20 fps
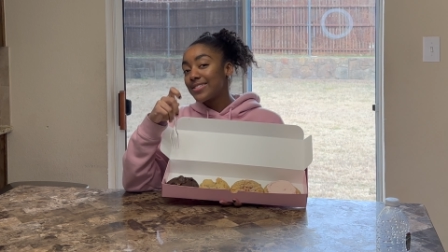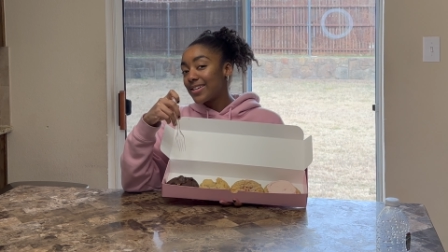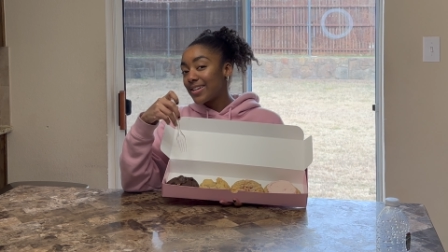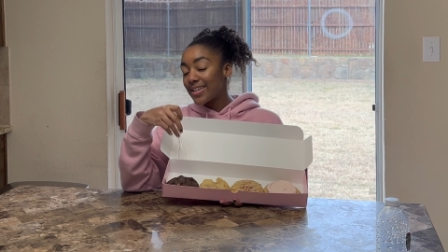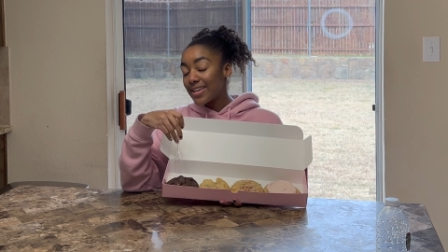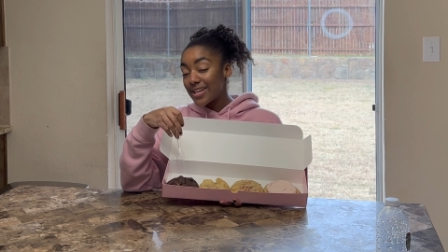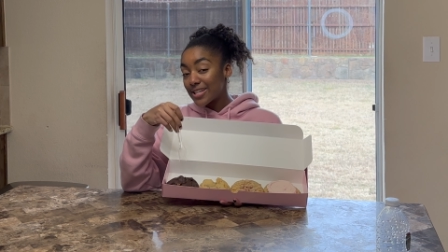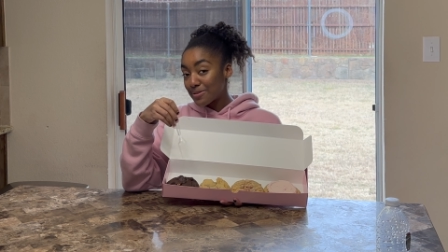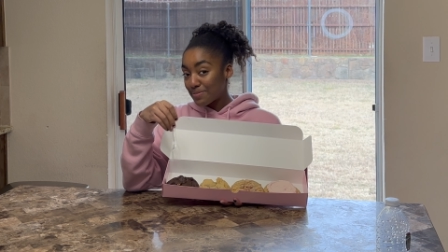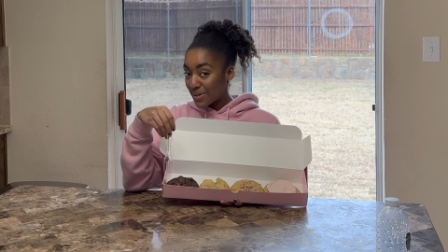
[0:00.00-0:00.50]

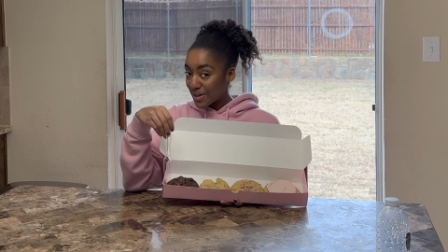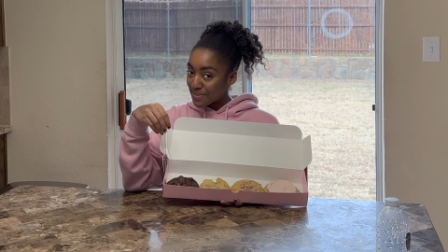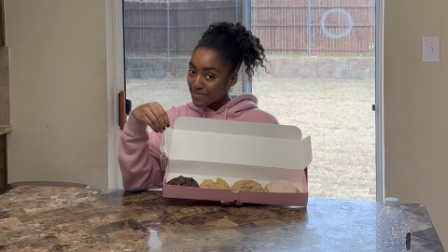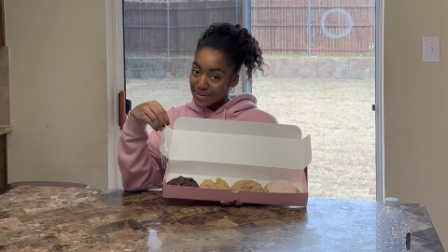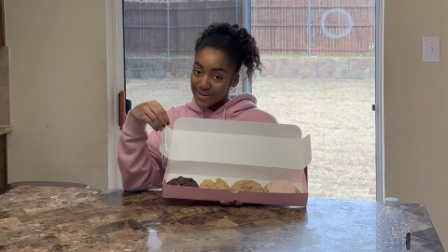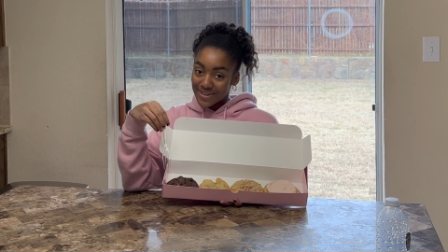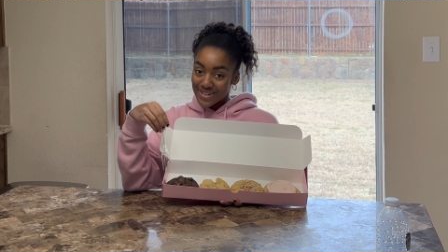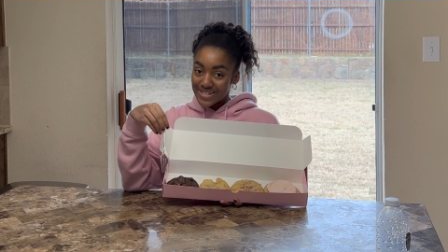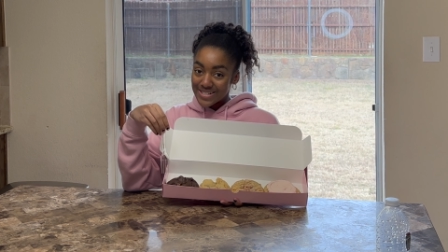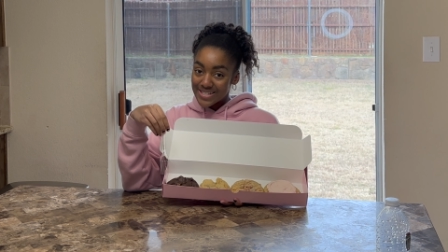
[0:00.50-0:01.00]
Cookie has peanut
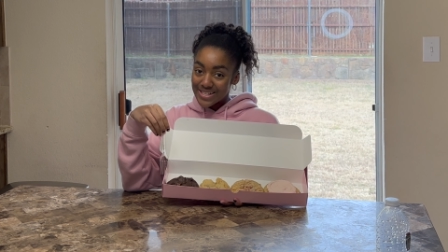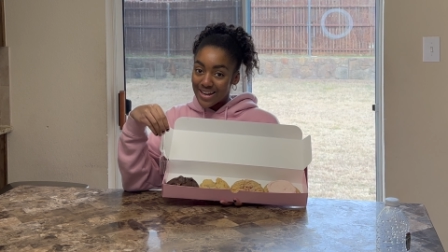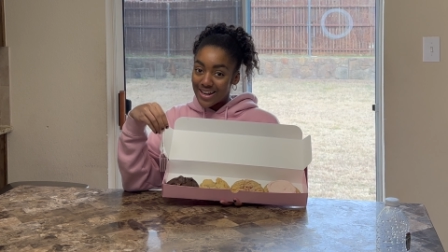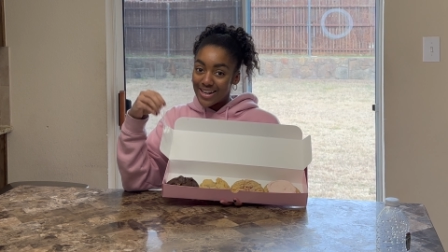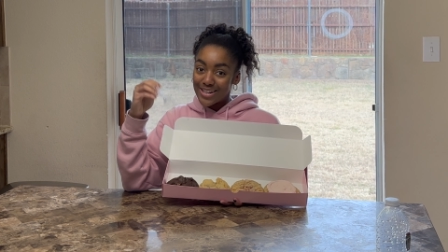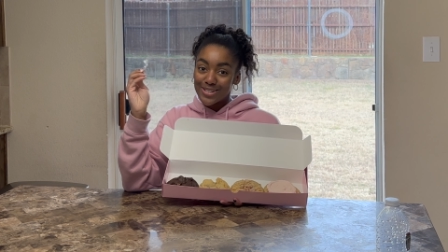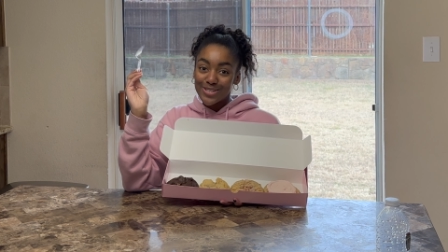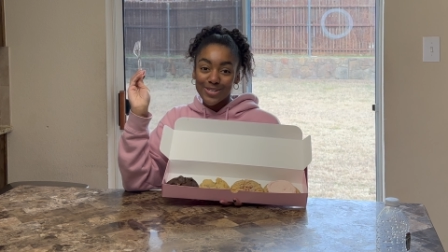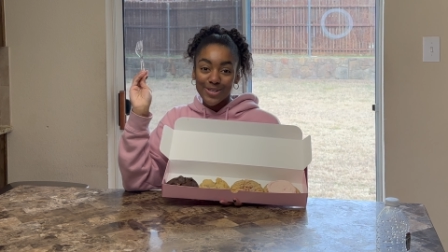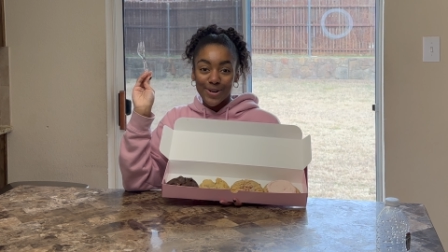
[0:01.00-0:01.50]
butter
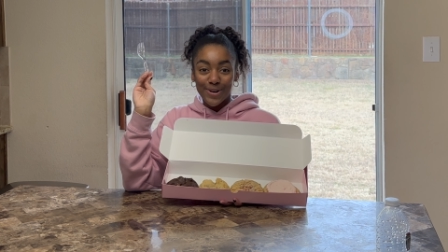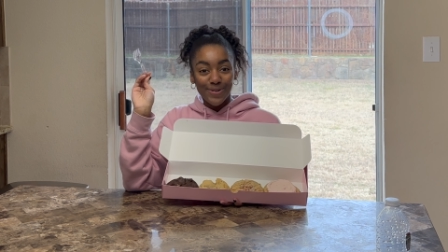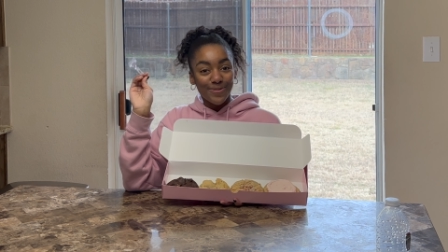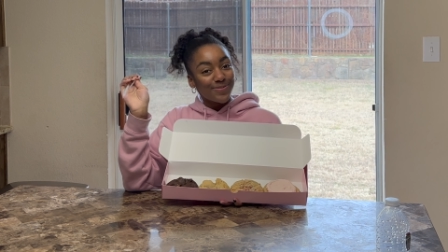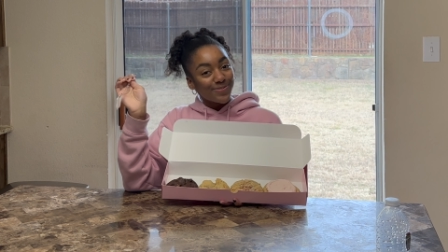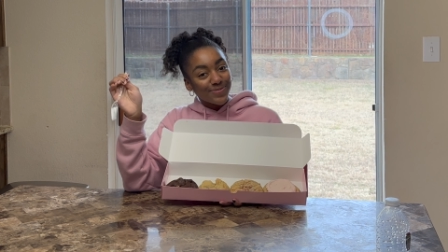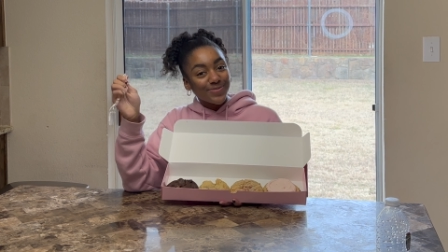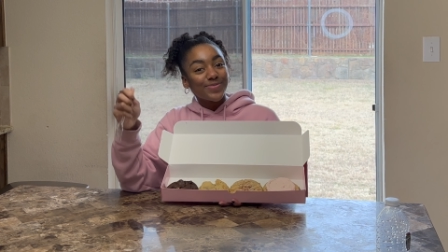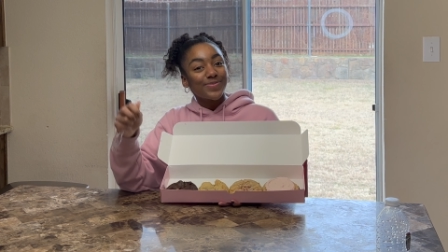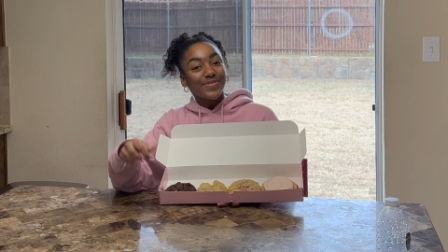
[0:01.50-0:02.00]
inside, so
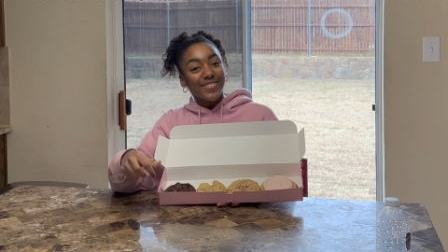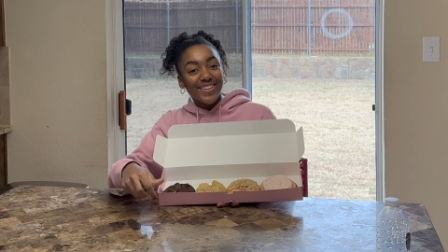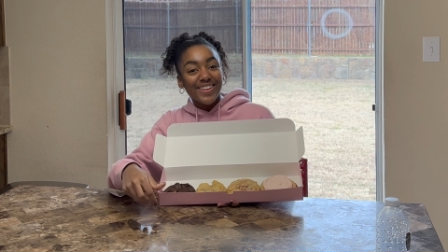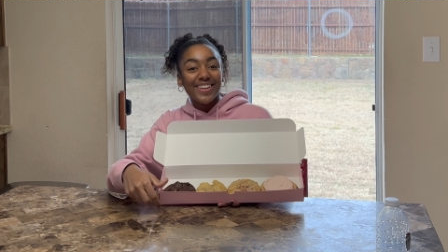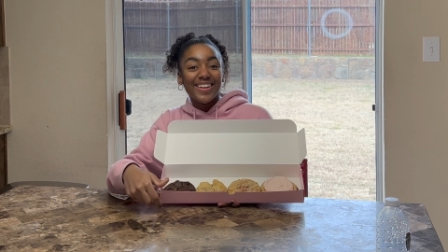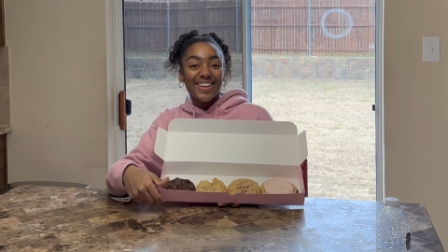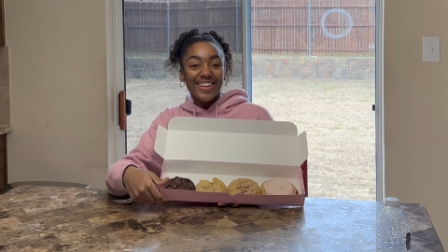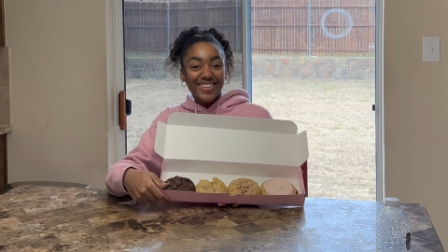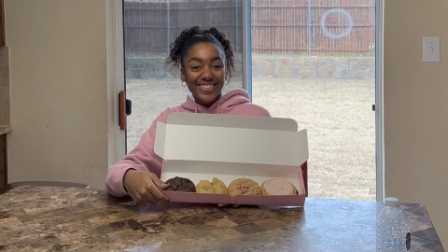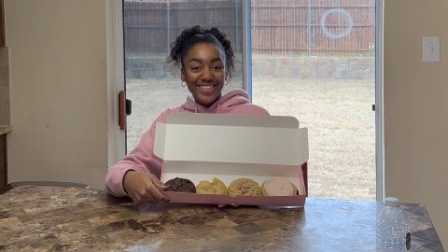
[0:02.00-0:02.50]

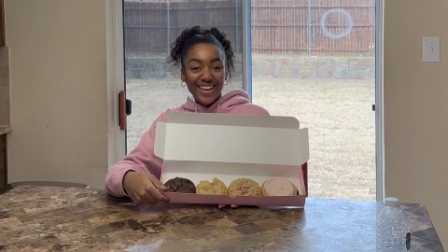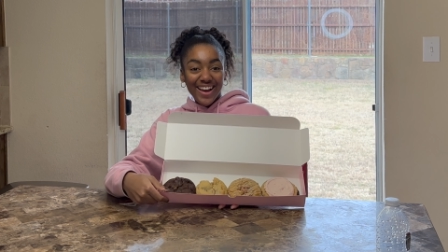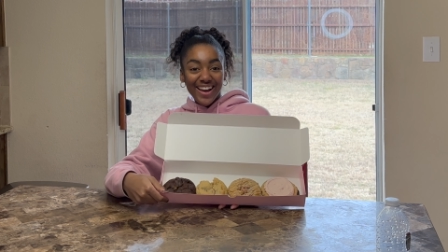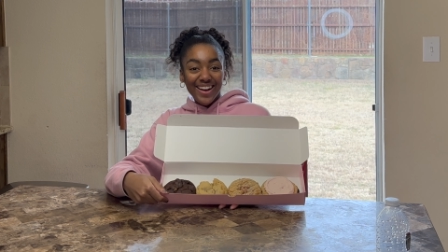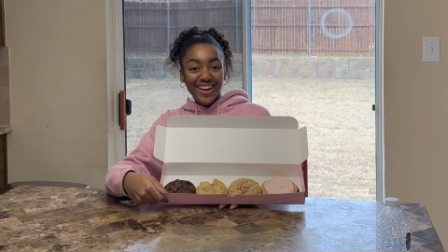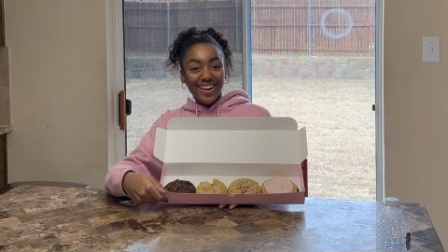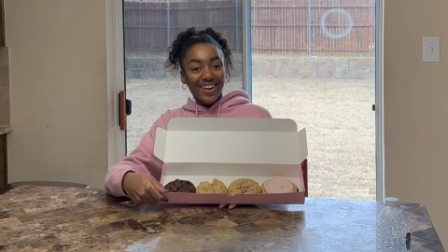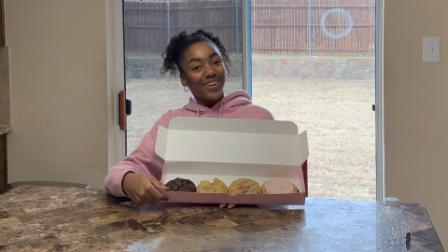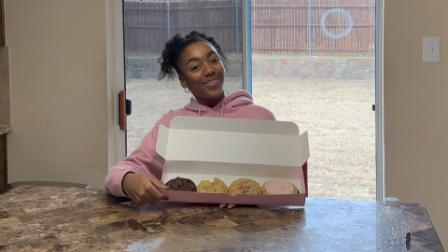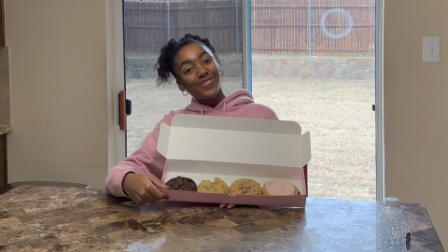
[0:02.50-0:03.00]
yeah,
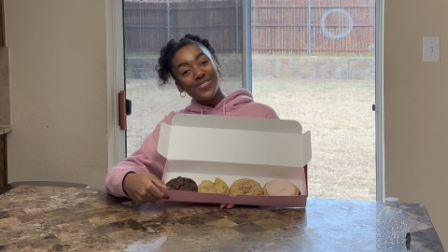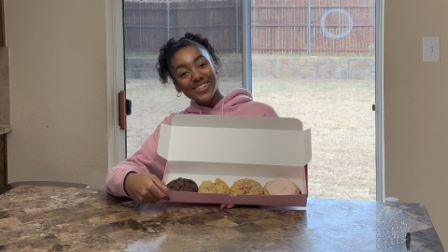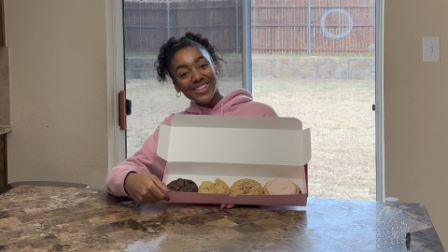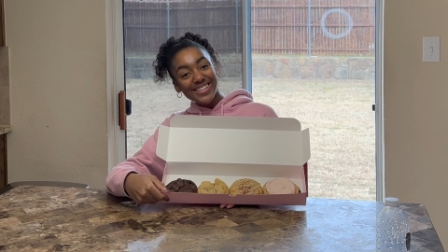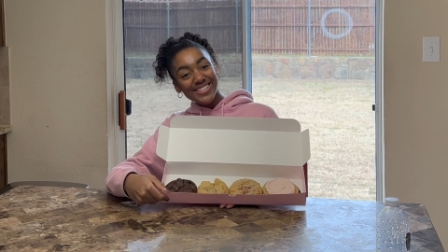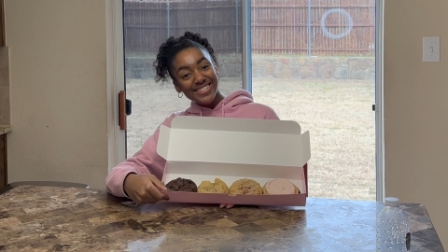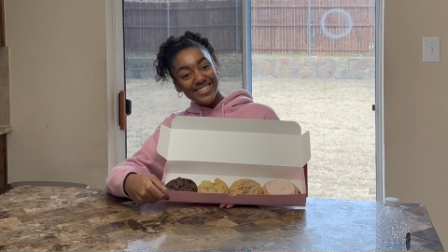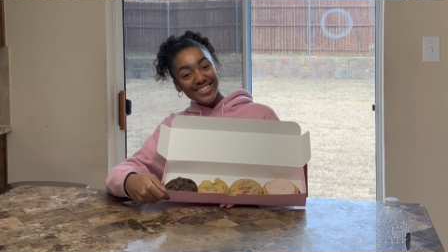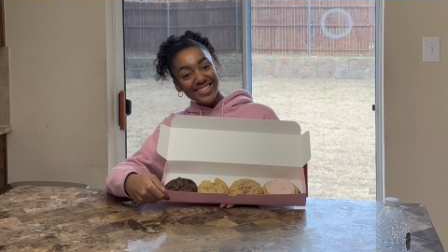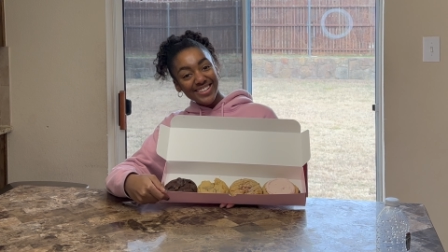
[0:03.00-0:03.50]
hopefully
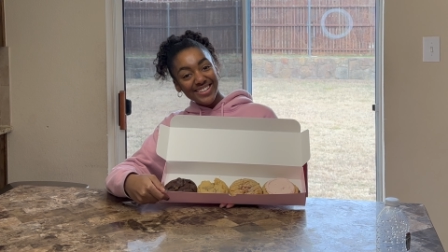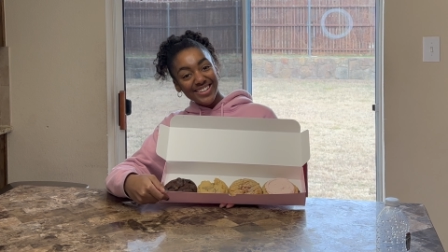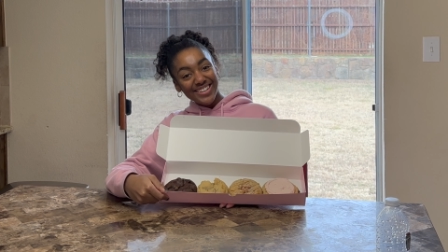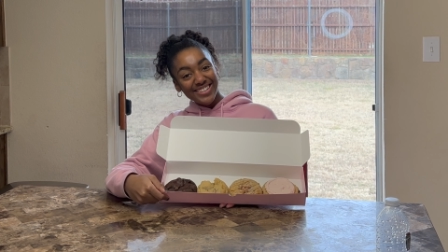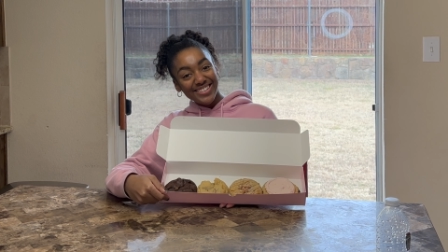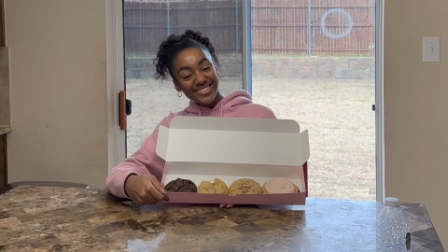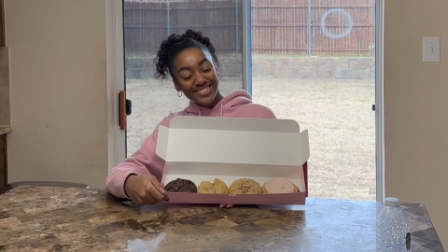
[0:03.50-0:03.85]
it's good.